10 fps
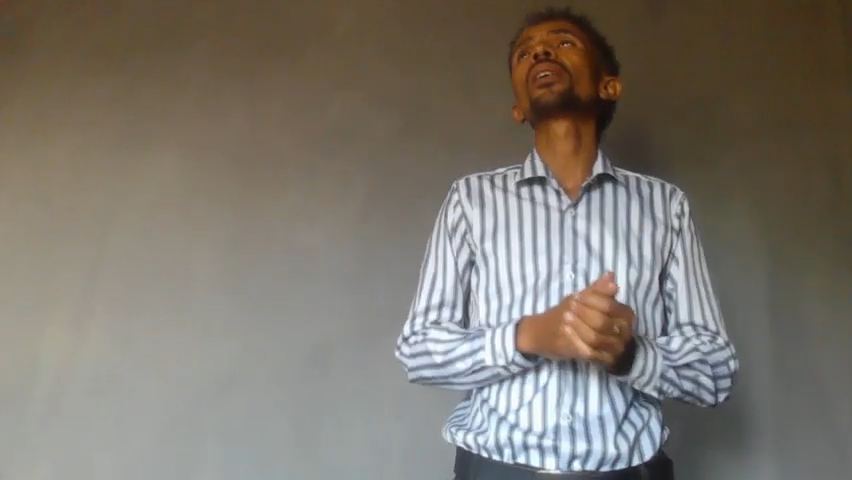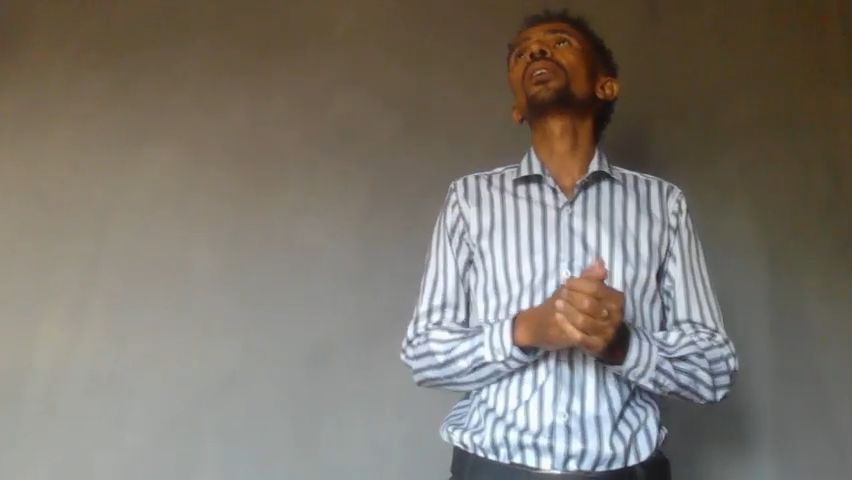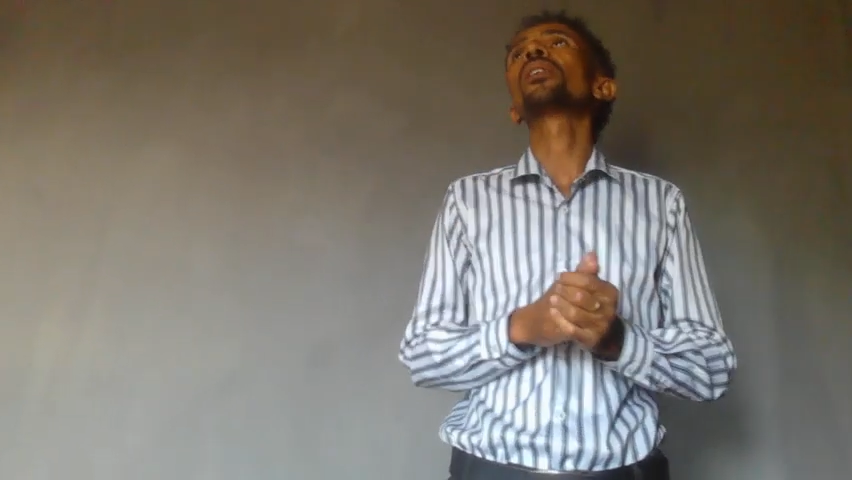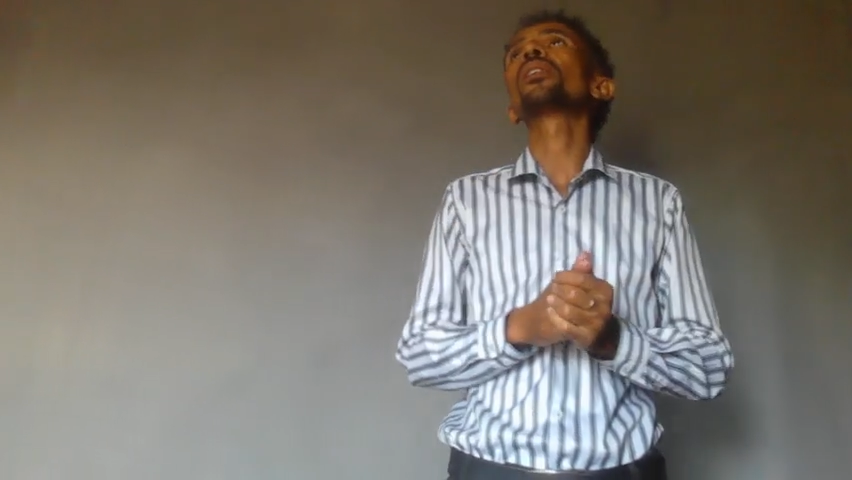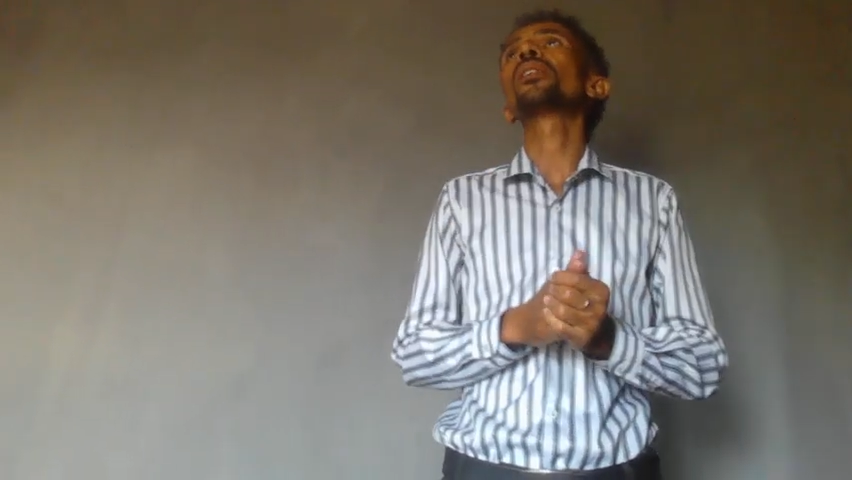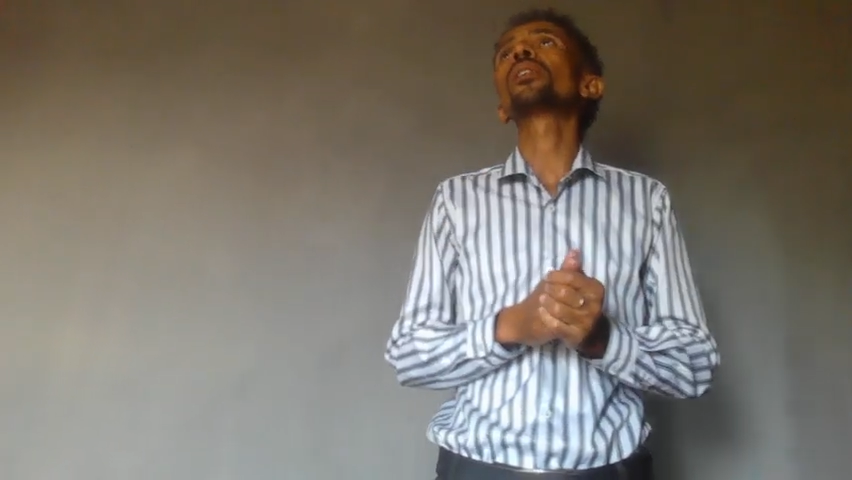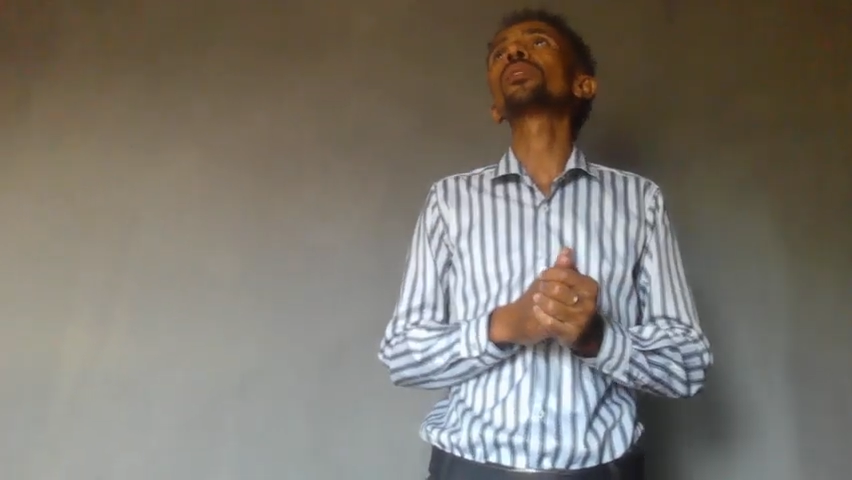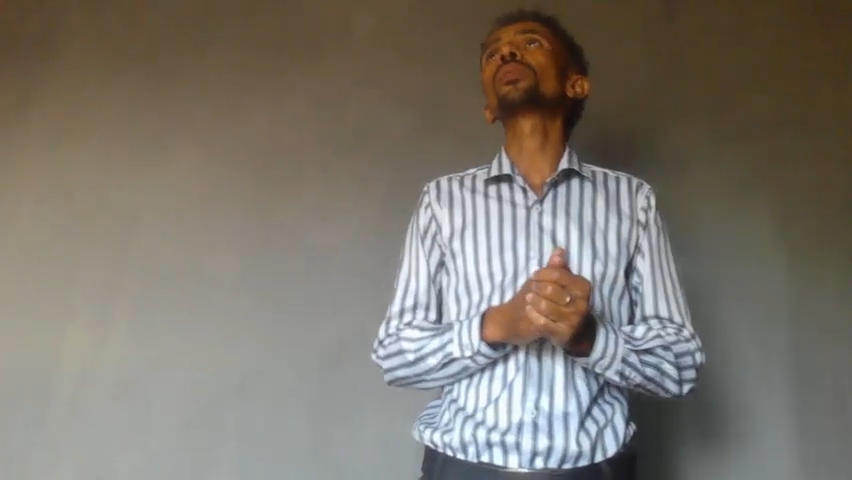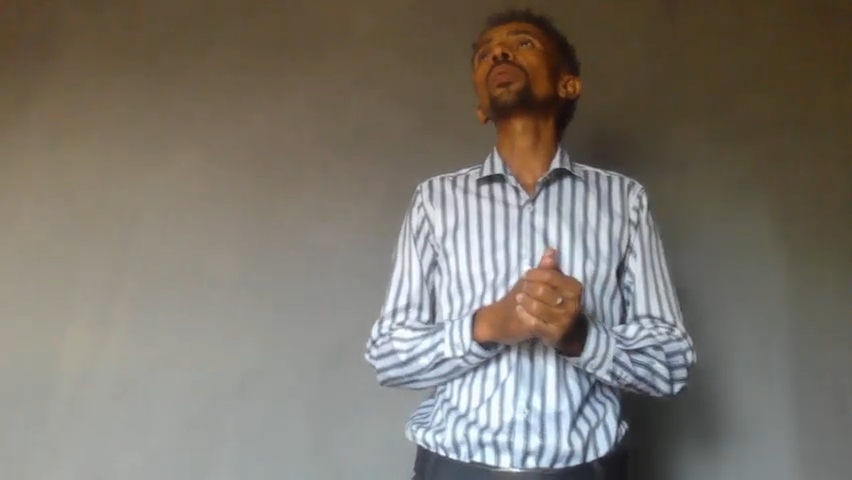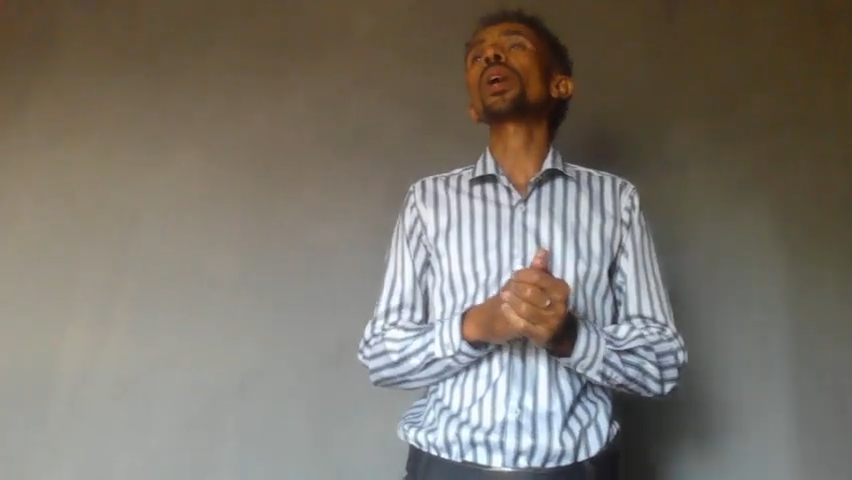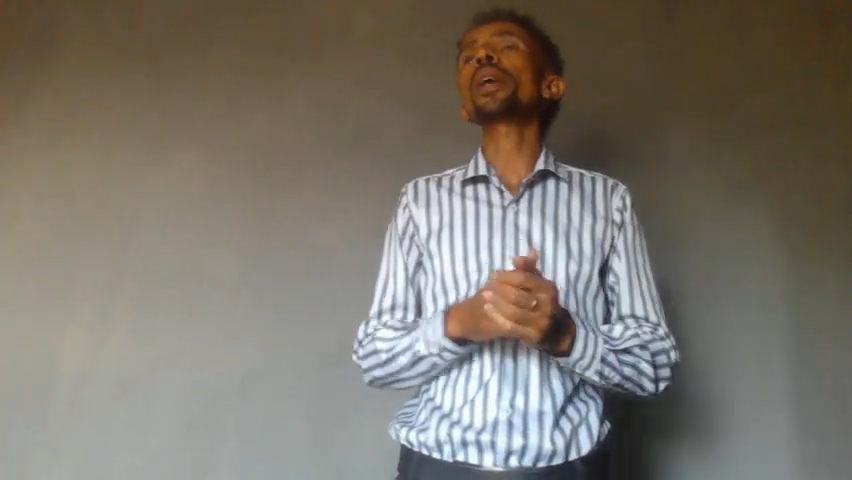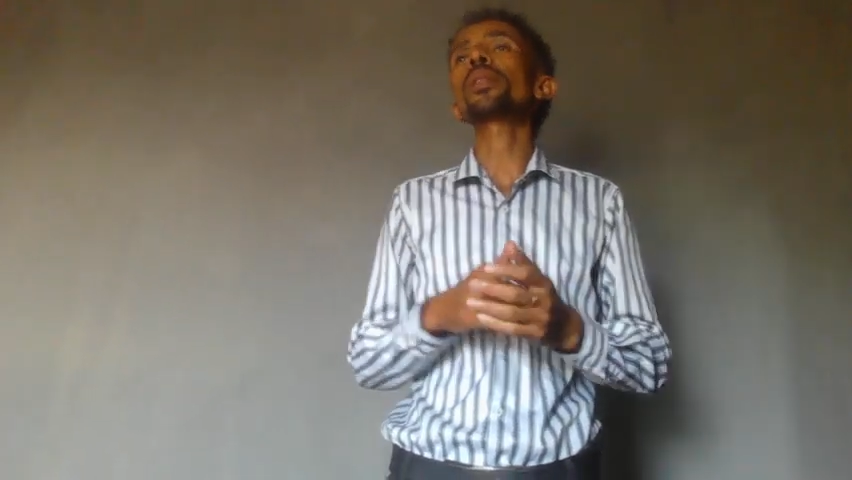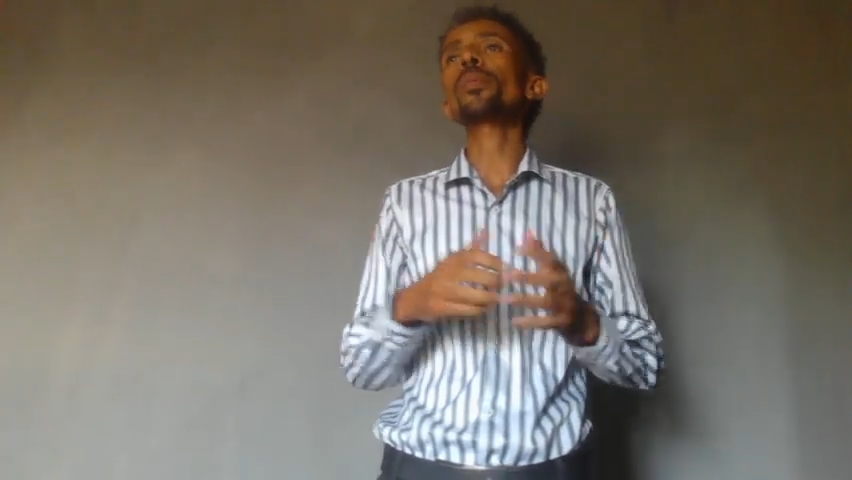to write